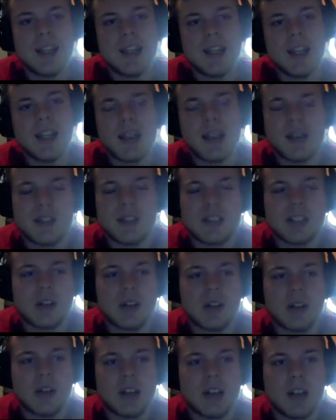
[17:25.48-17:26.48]
I was
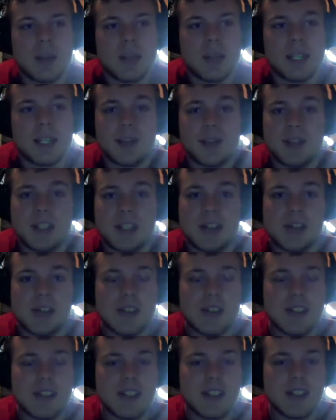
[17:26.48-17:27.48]
showing him, and he was
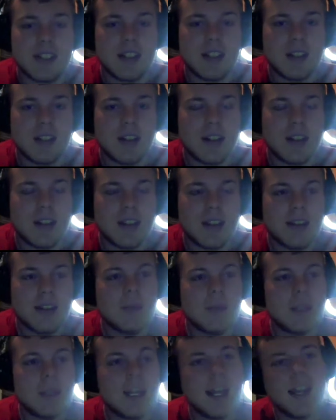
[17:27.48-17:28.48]
interested in a lot of
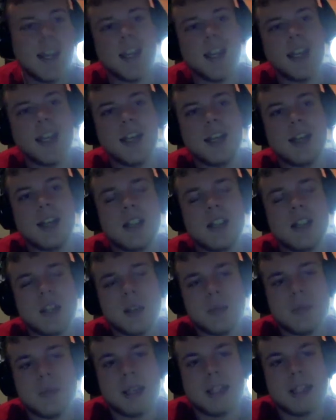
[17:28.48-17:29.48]
them. And I
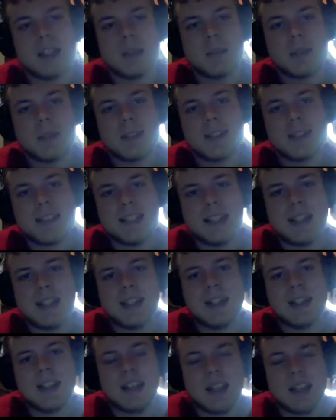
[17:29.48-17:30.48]
picked up a
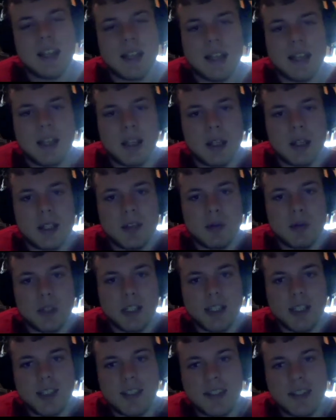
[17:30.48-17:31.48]
Zeke
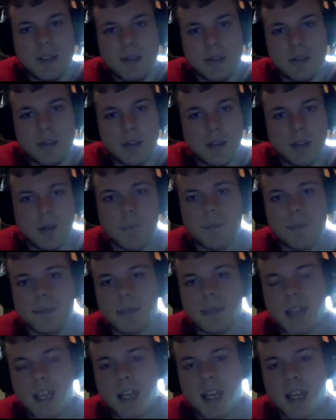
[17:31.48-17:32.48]
rookie silver
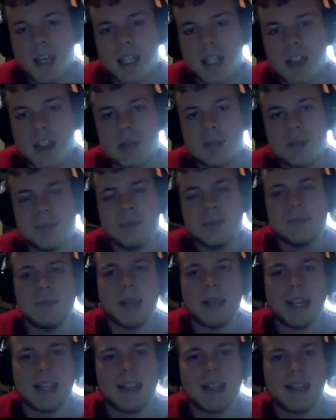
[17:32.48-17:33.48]

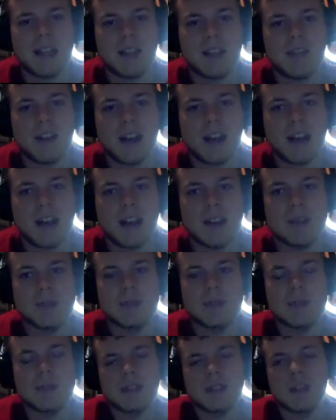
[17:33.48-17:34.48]
Beckett
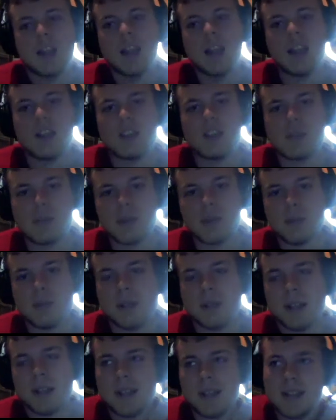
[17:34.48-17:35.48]
9.5 Gem Mint
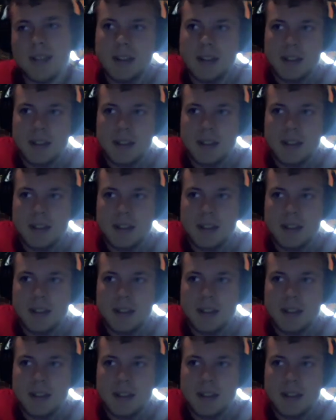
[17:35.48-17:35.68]
Plus.